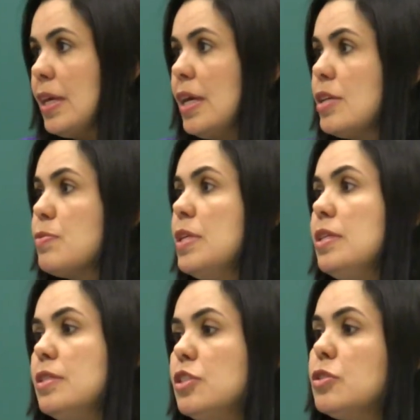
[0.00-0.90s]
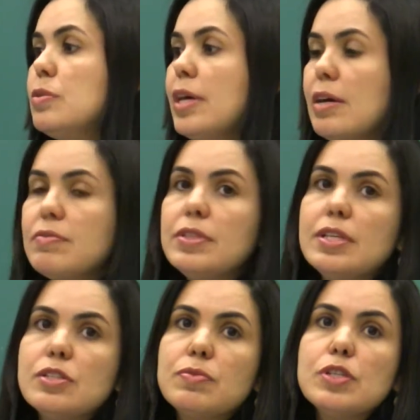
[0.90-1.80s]
and we need to have
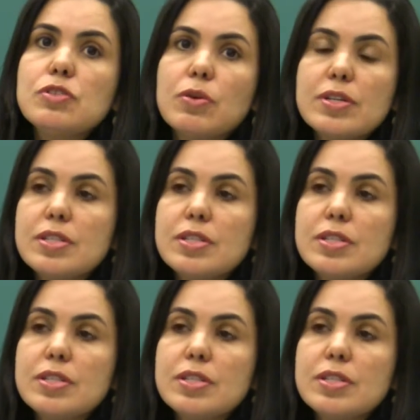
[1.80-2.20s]
this resource.